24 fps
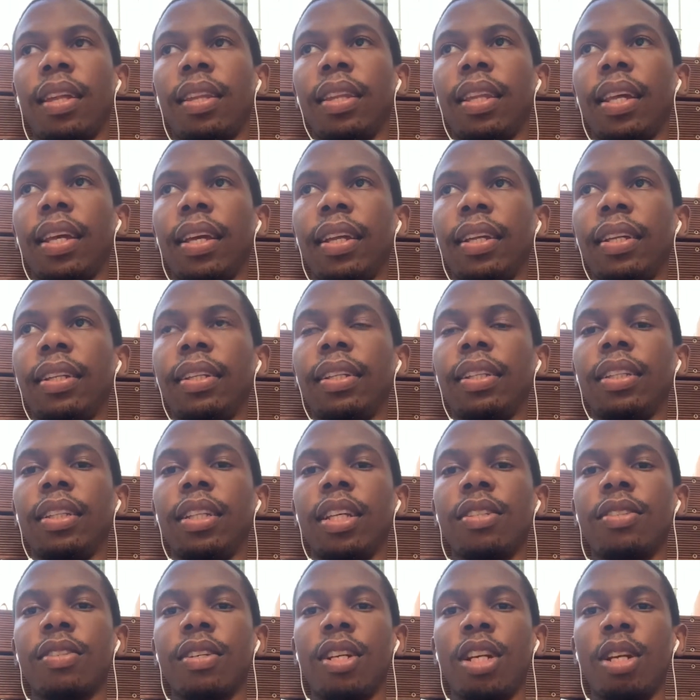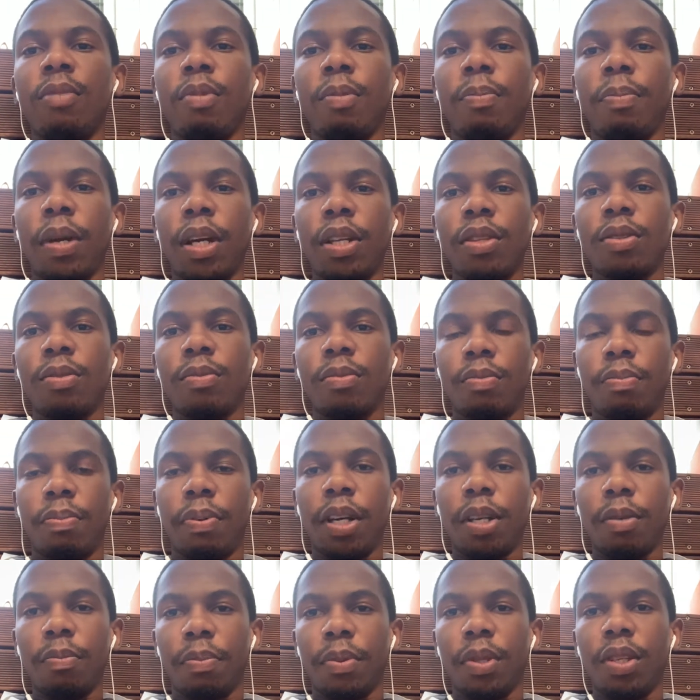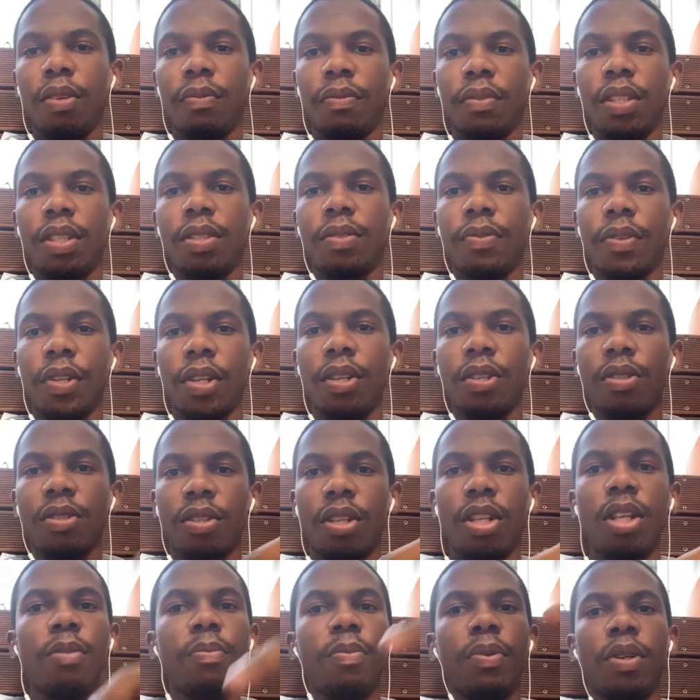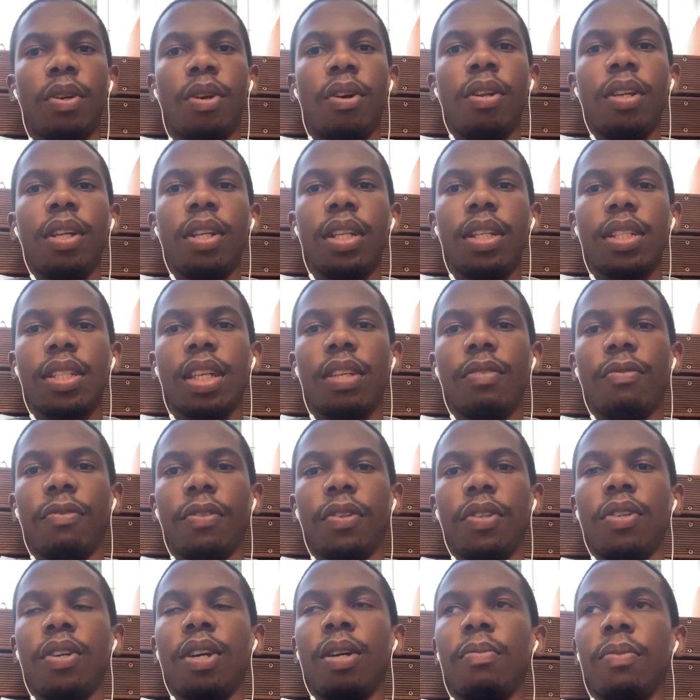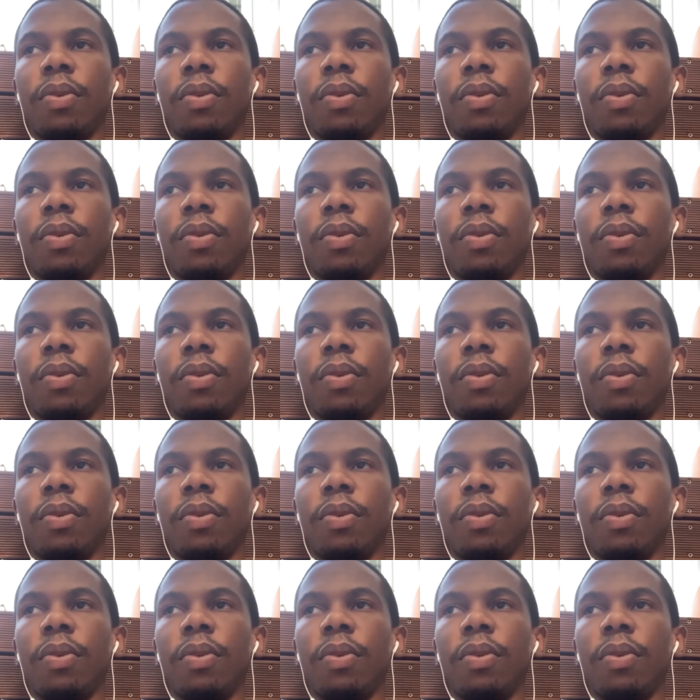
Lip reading: Then there's gonna be part B of this video. It's gonna be all in the same video.